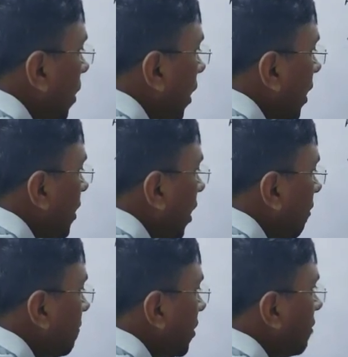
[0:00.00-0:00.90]
and
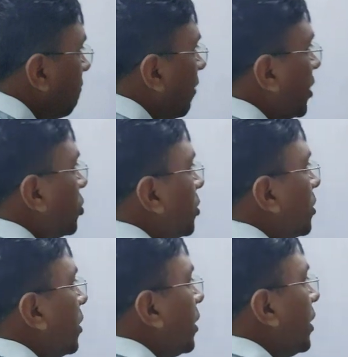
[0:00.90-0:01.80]
after
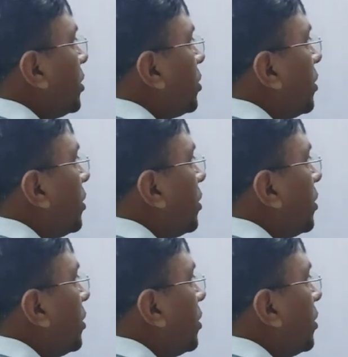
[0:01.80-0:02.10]
reflection it